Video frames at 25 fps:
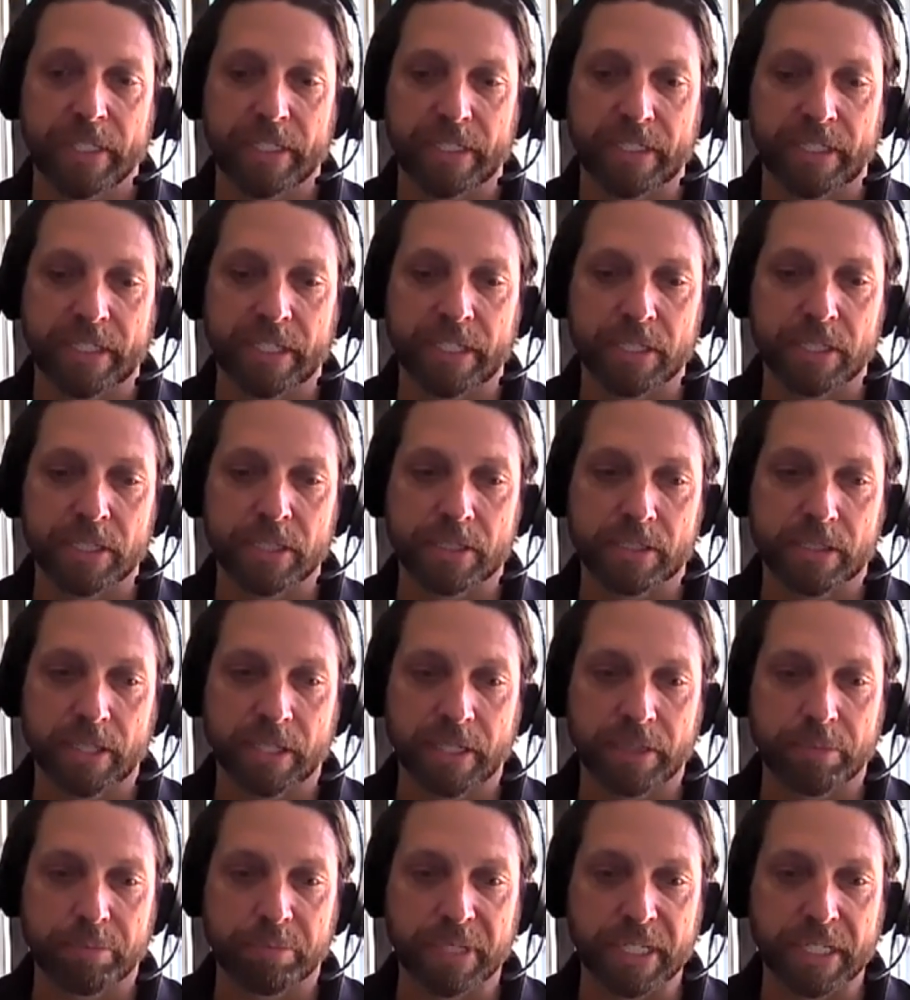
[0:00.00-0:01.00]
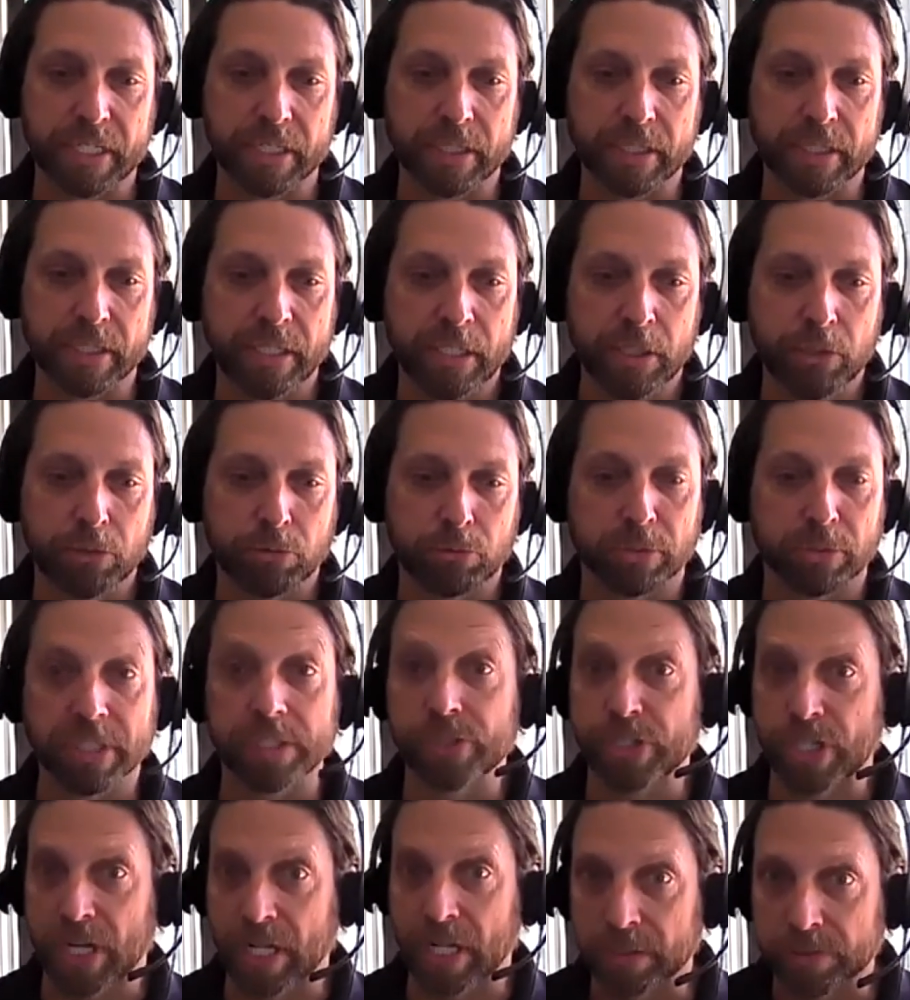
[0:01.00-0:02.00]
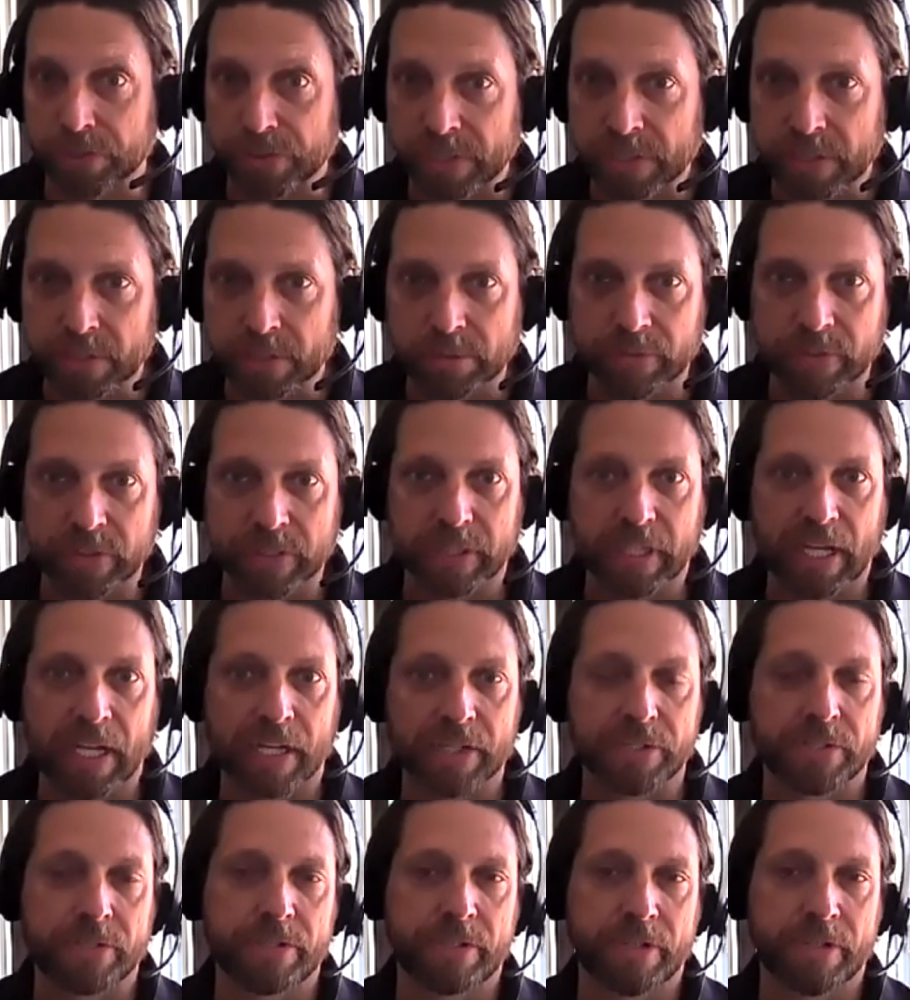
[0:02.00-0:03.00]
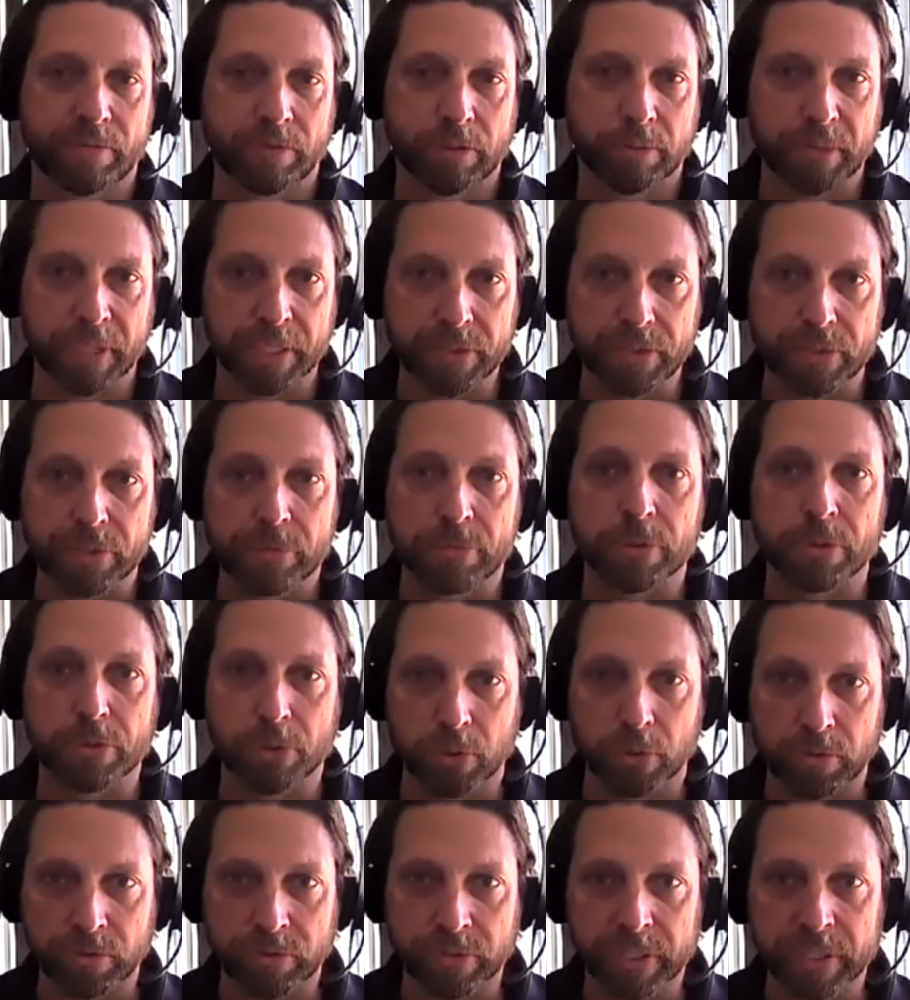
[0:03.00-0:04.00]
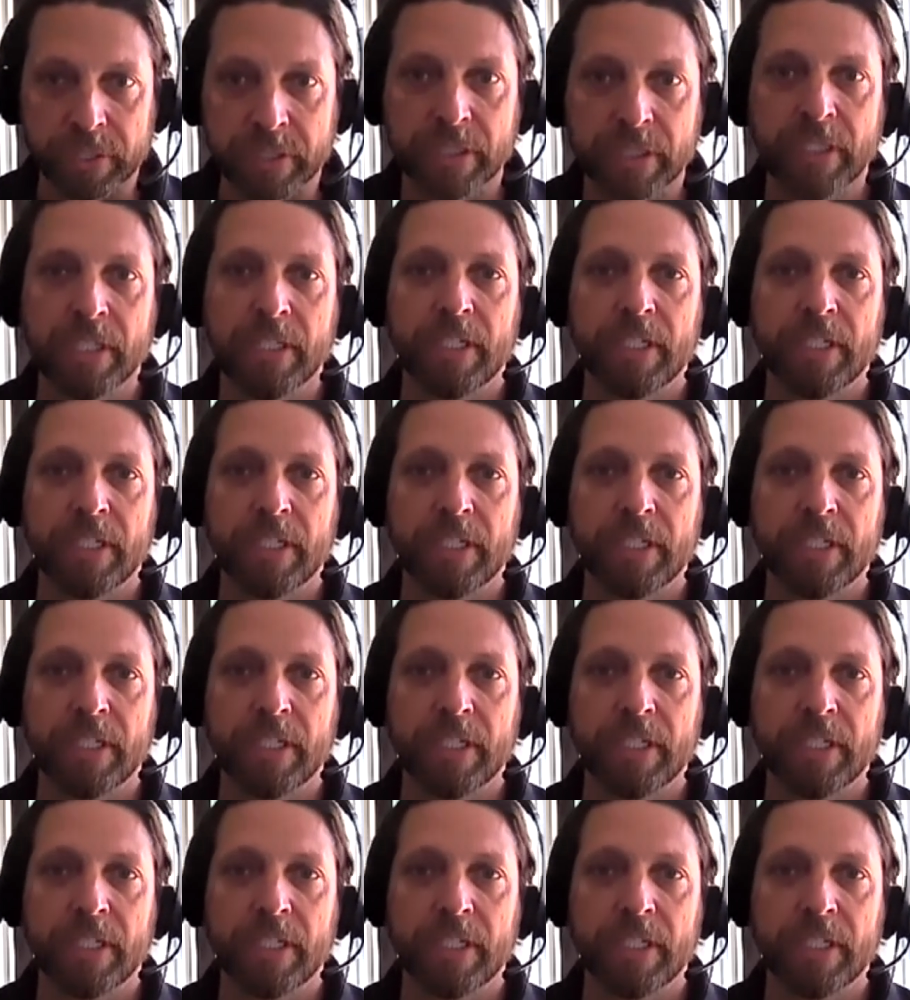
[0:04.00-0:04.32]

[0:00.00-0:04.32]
It's been really challenging over the last several months through COVID,